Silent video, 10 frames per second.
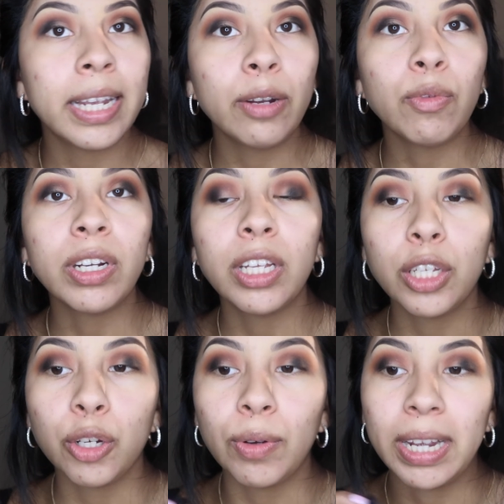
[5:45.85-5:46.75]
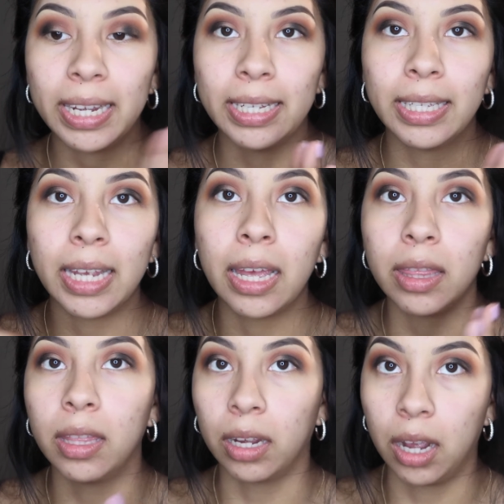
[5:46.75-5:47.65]
thing we're going to do is
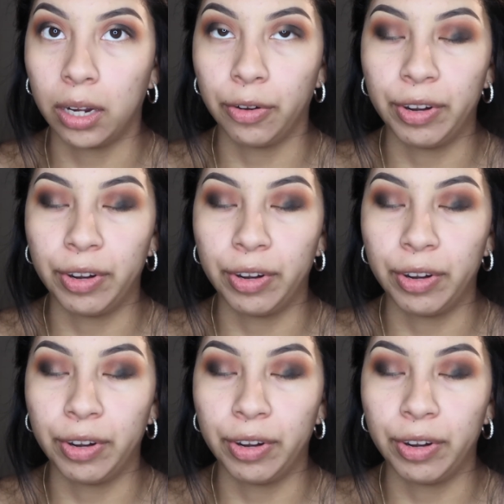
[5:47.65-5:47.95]
the cut